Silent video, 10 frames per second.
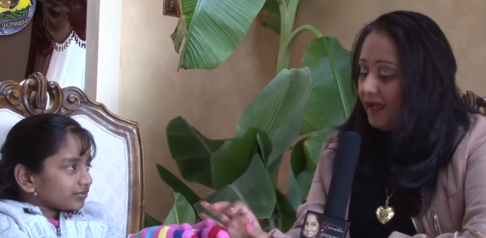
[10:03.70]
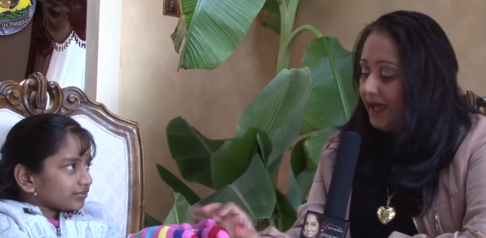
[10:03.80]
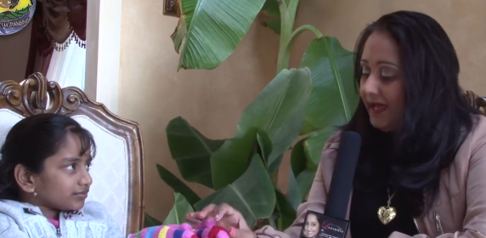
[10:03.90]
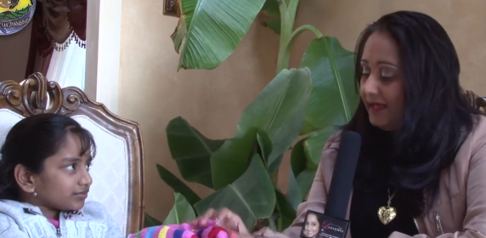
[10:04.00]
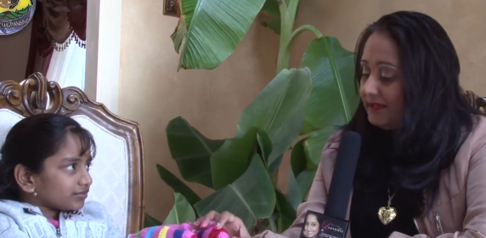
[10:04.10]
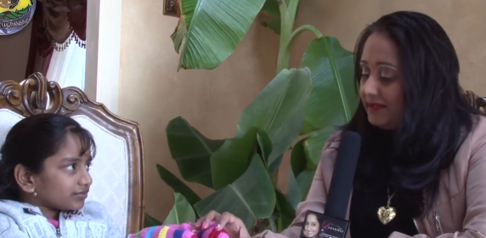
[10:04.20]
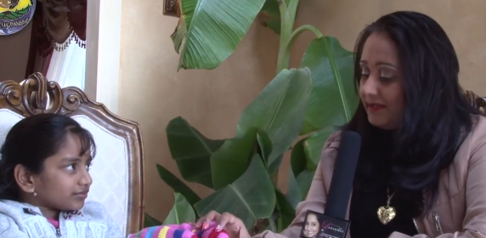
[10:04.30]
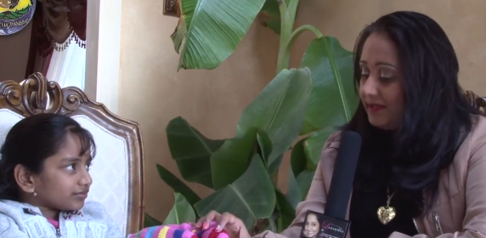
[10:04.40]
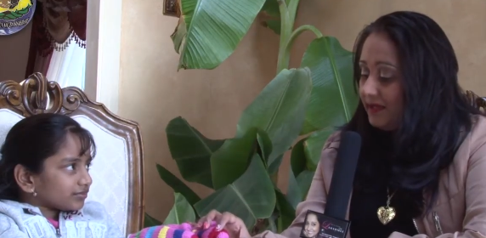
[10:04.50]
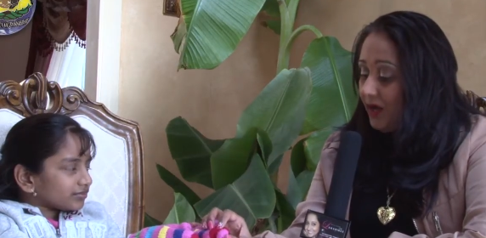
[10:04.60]

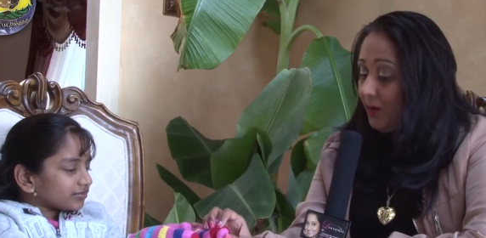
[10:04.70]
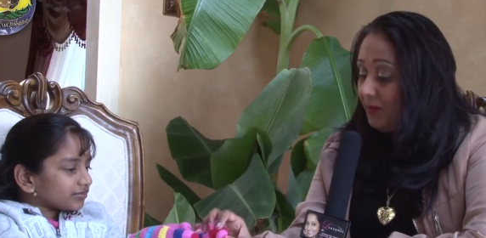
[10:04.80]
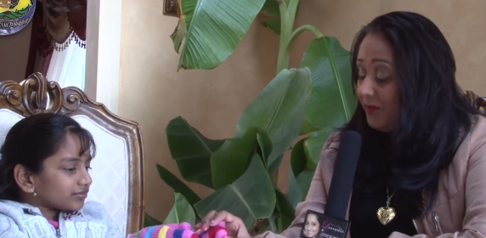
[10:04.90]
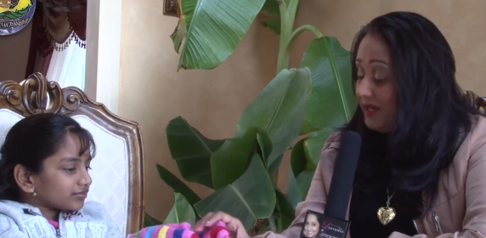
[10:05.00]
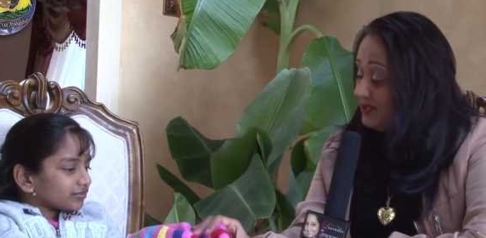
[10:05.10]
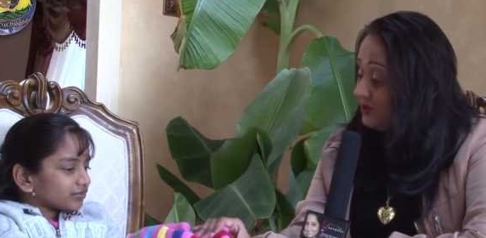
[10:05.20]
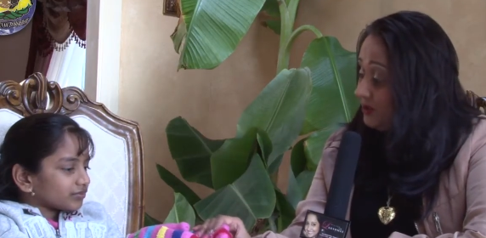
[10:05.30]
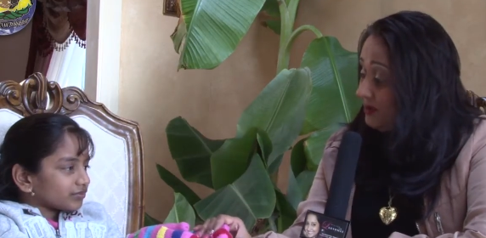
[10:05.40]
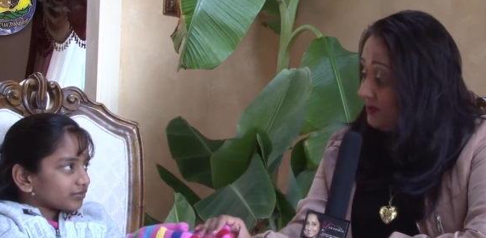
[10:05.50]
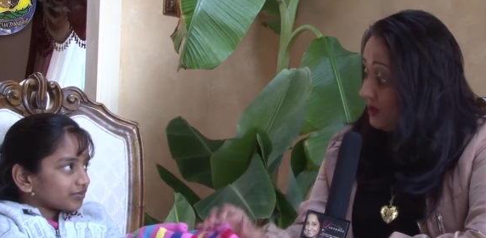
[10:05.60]
Speaker 1: And in a couple months, you're going
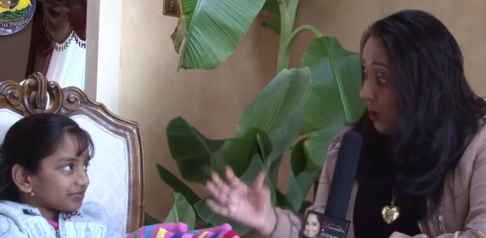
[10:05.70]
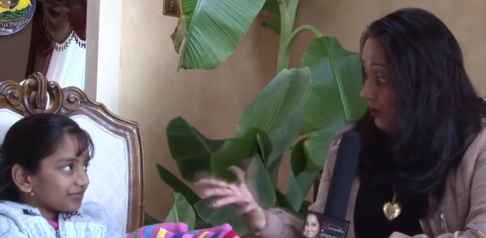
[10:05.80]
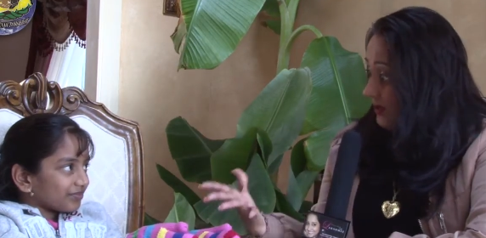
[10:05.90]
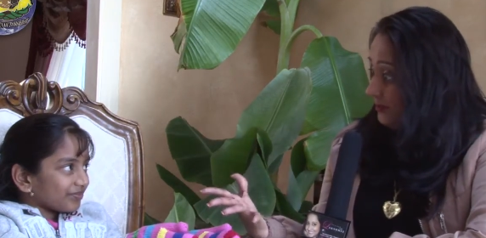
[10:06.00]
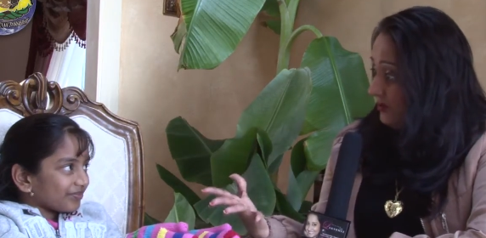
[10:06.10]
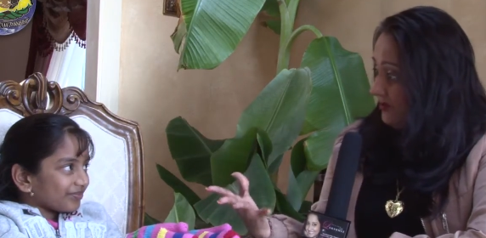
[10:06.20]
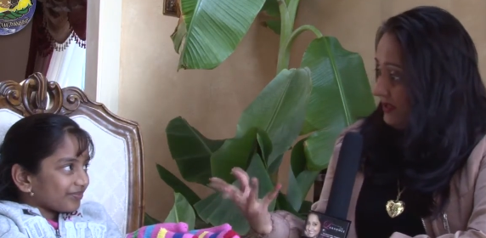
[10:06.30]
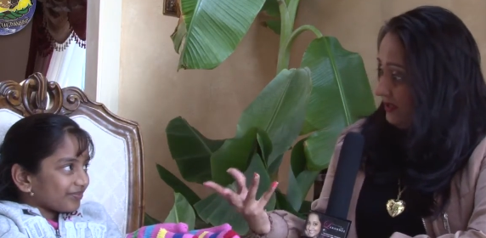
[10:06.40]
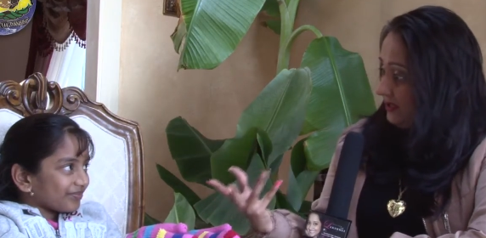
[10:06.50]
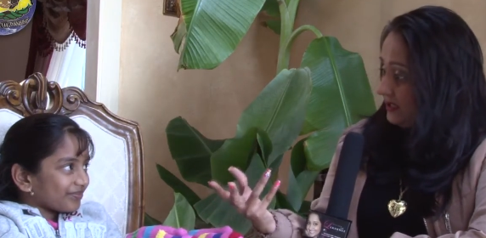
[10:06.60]
to be able to open up your
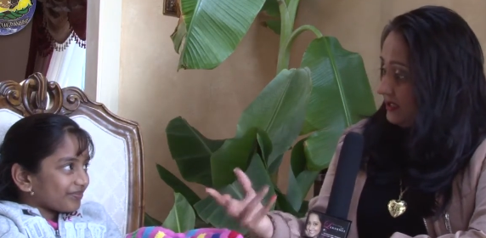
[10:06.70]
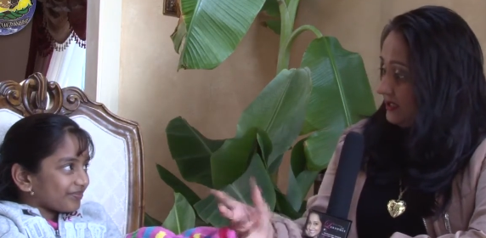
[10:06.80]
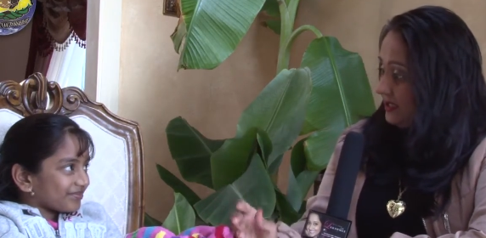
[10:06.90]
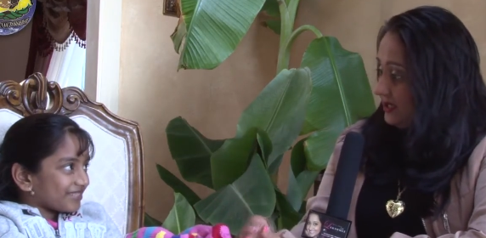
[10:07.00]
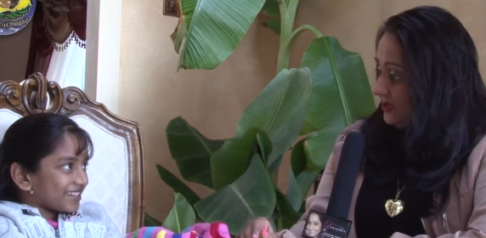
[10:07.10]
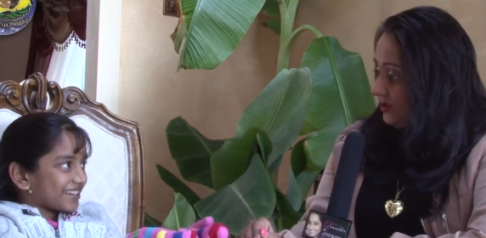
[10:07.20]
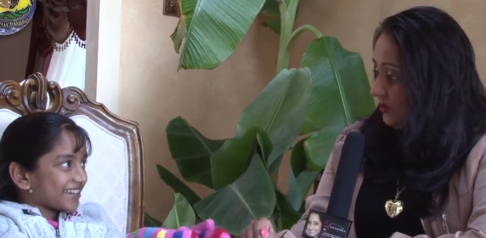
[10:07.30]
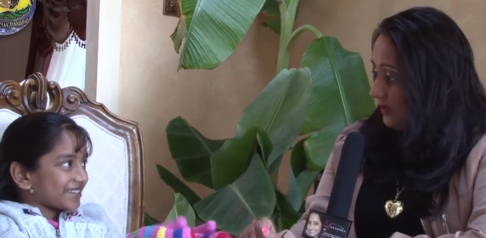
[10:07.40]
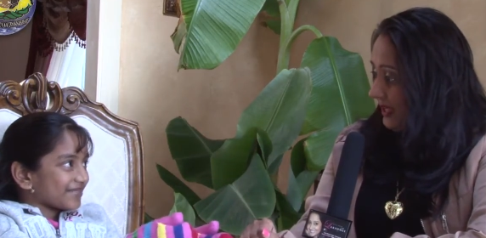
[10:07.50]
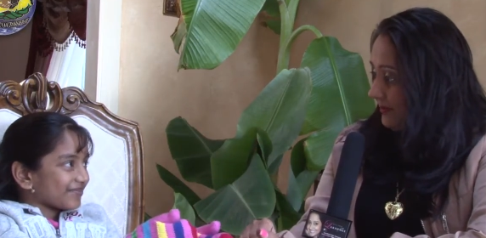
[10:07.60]
fingers. Do you know
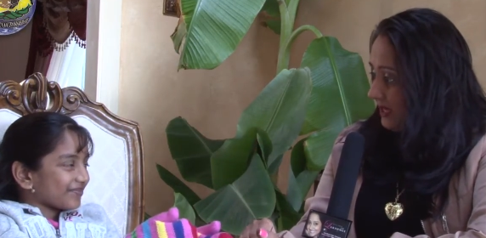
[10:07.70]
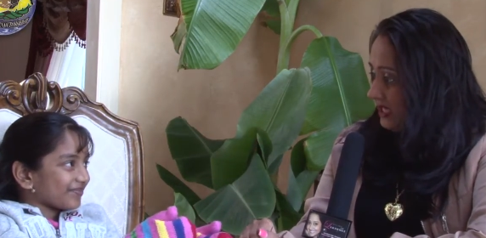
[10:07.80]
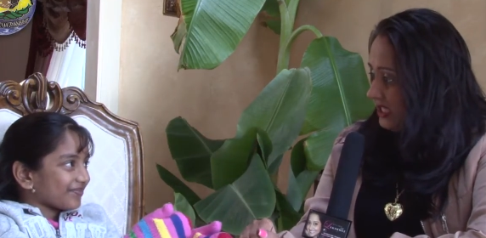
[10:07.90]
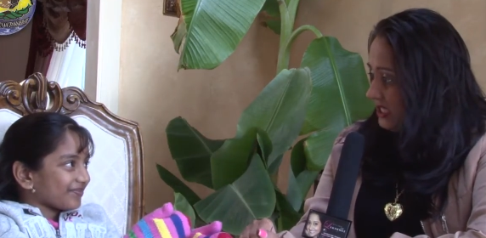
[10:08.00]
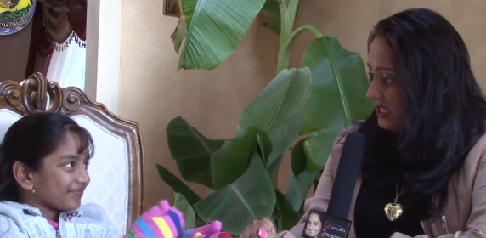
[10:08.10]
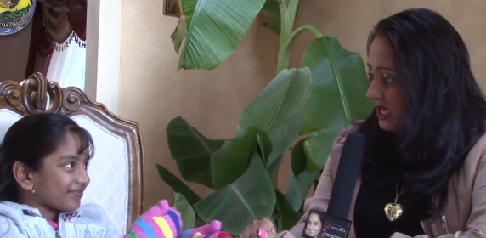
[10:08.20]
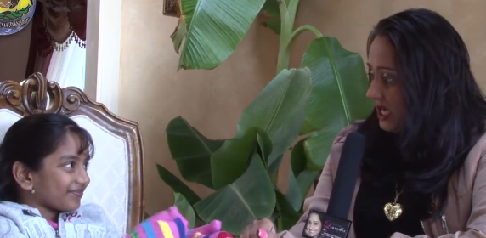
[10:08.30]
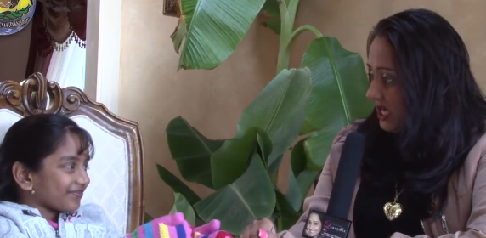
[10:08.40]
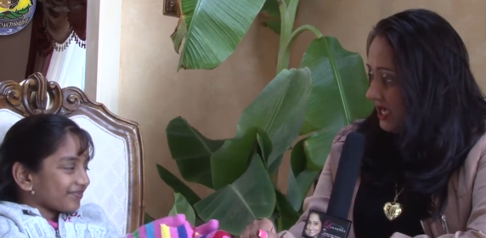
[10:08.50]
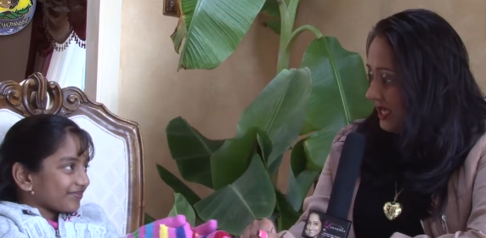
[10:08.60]
what that means?
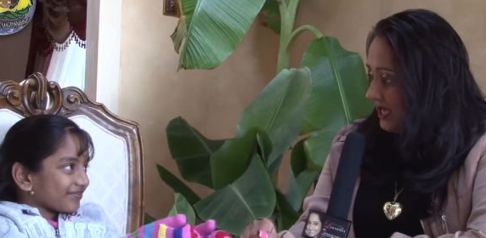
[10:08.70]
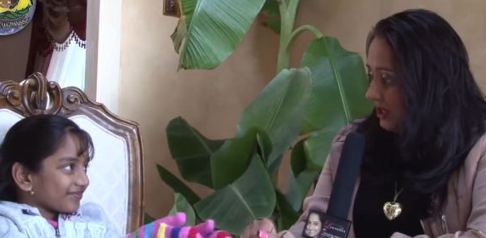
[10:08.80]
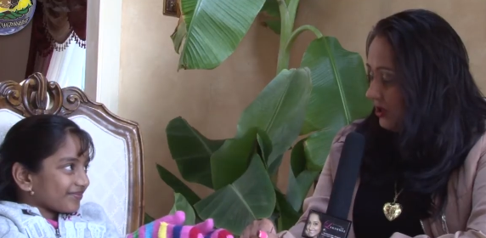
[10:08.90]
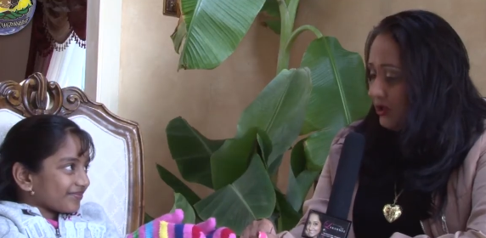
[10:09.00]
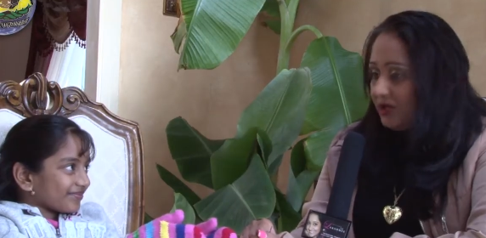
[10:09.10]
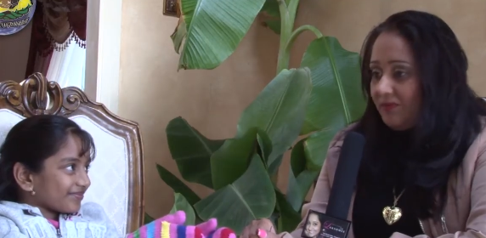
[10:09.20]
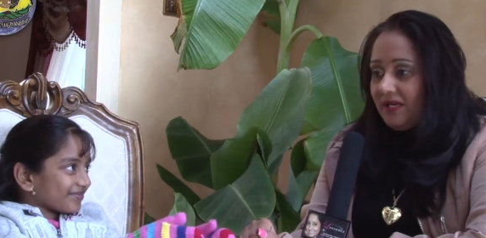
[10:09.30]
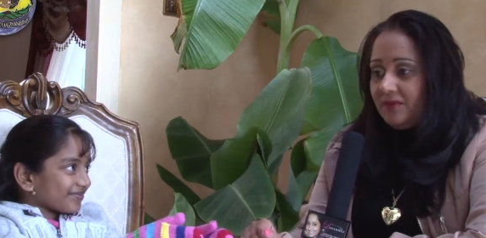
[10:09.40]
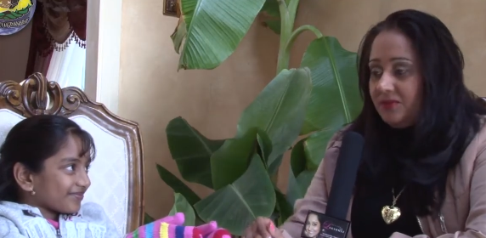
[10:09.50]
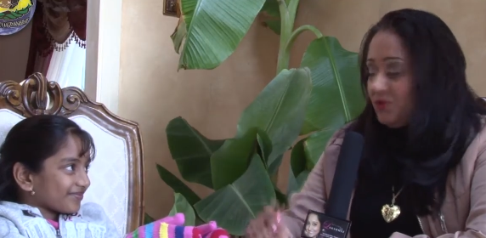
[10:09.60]
You're going to
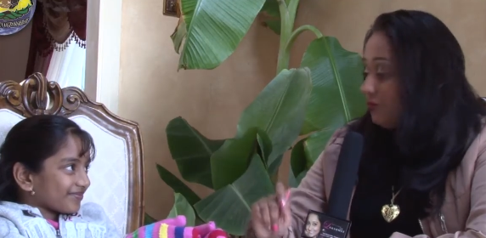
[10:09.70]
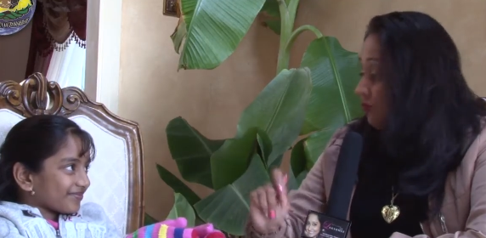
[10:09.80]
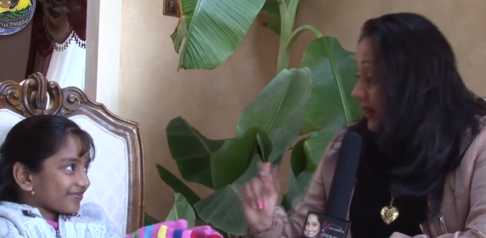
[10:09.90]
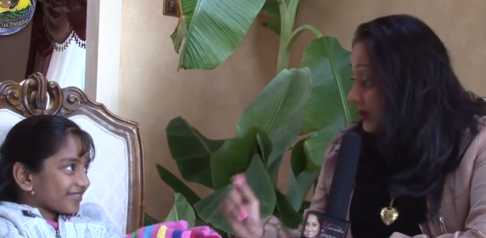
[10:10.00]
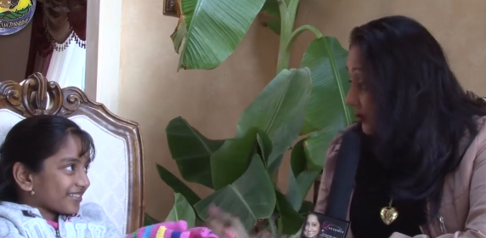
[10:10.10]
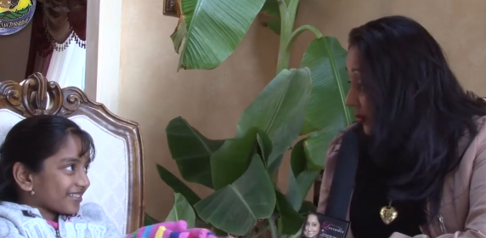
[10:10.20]
be able to write